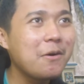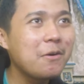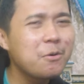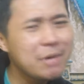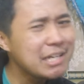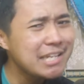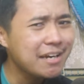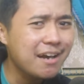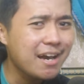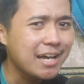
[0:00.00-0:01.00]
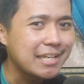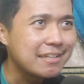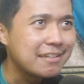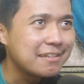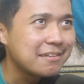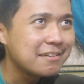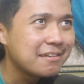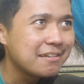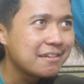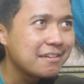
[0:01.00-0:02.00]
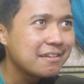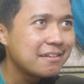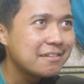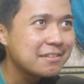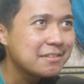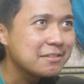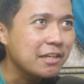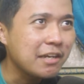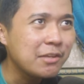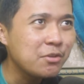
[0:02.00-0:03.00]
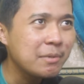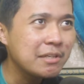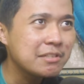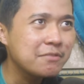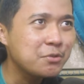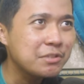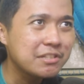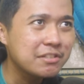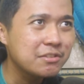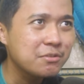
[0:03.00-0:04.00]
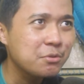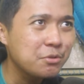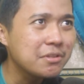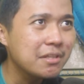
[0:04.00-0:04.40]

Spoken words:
Why they're crying? They're crying too because the food is too good?